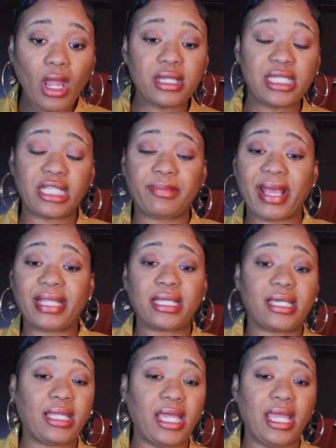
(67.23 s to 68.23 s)
just
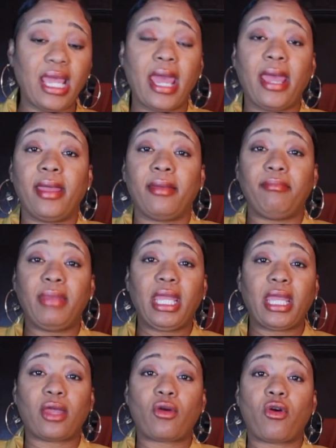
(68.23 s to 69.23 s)
basically
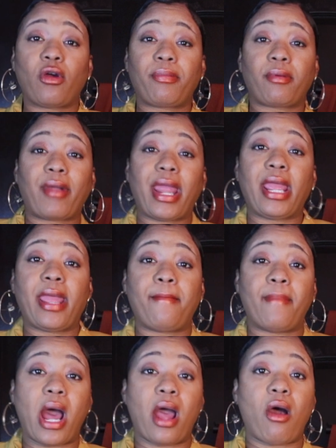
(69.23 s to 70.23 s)
me incorporating
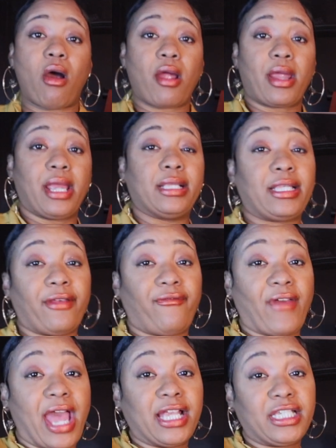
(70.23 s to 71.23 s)
my art into
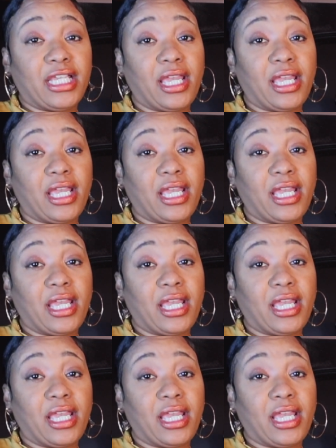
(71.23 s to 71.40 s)
fashion,